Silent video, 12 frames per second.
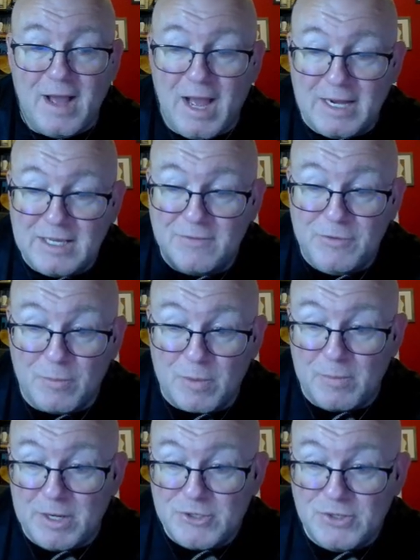I give you
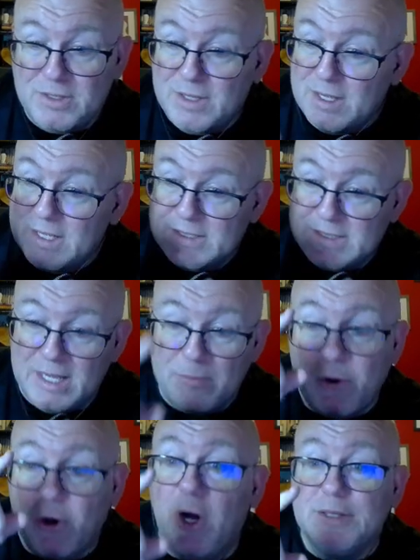permission to hit
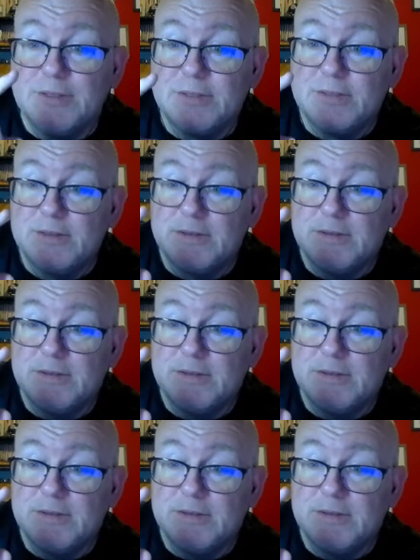pause.